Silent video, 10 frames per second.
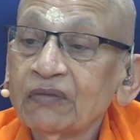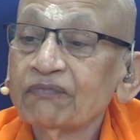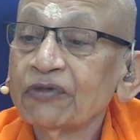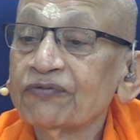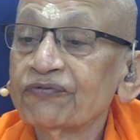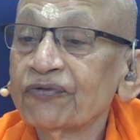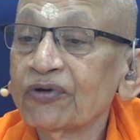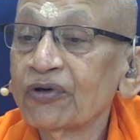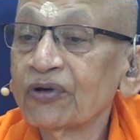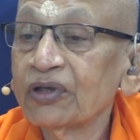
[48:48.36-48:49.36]
But
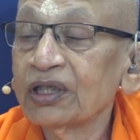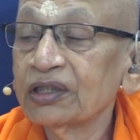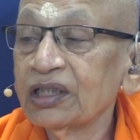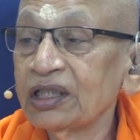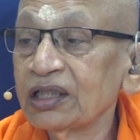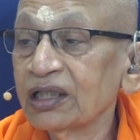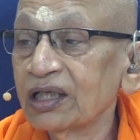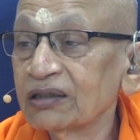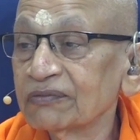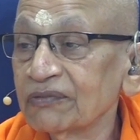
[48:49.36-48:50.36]
for attaining
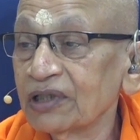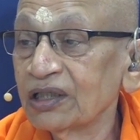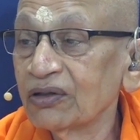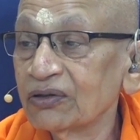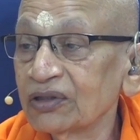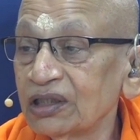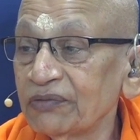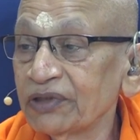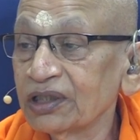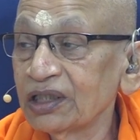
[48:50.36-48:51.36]
Atma or the
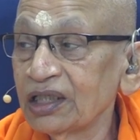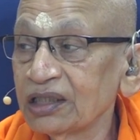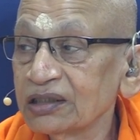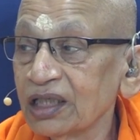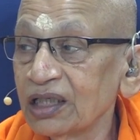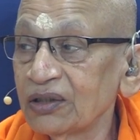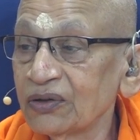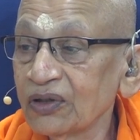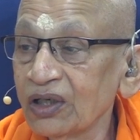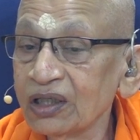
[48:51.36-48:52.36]
limitless, I do
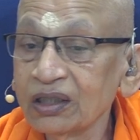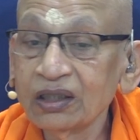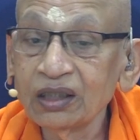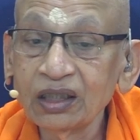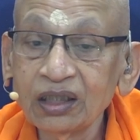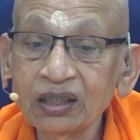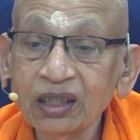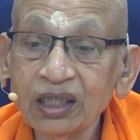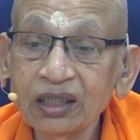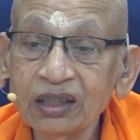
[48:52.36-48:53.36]
not need
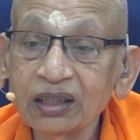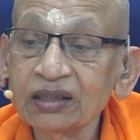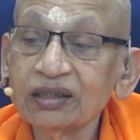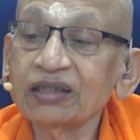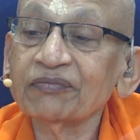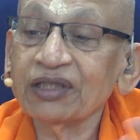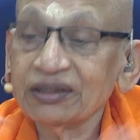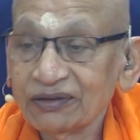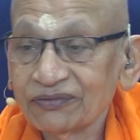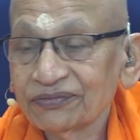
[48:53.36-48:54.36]
anything other than
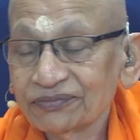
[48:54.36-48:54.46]
myself.